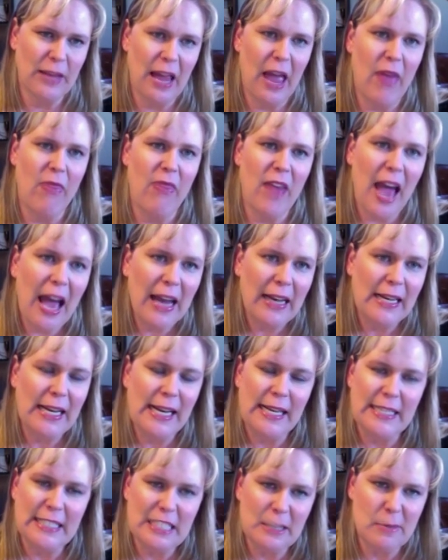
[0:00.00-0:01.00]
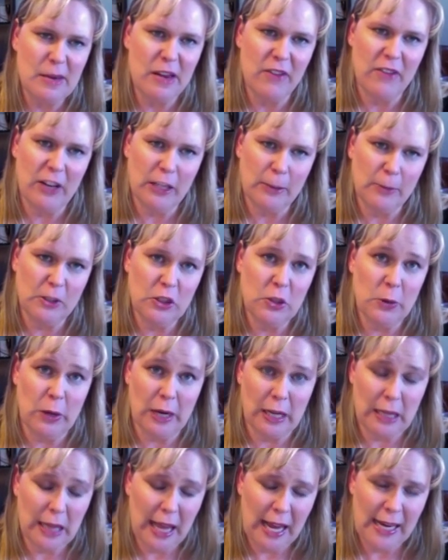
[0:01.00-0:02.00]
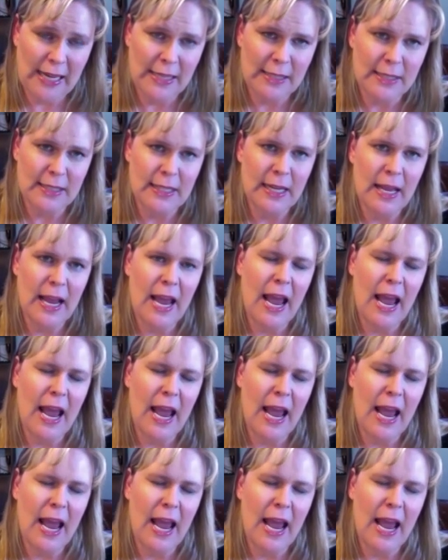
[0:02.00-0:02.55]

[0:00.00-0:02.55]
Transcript: And that needs to be available to our clients.